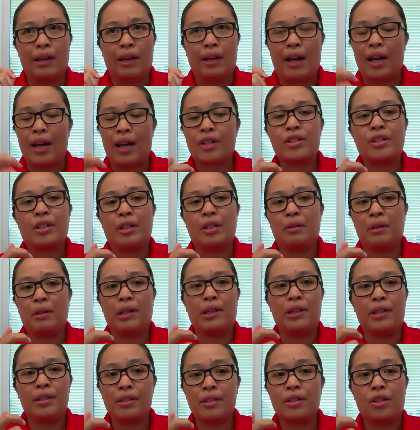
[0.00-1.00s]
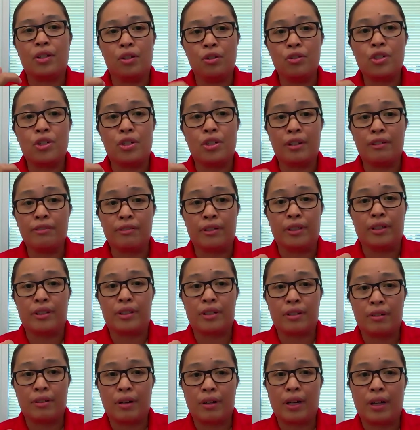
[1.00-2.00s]
actually is a huge
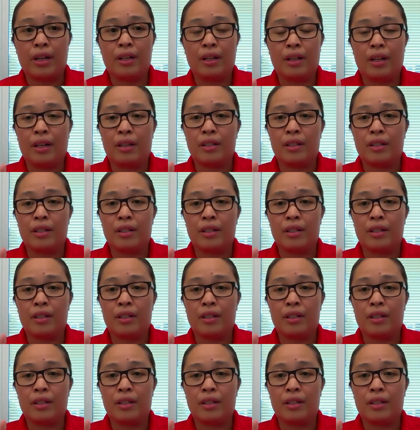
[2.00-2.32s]
difference, right?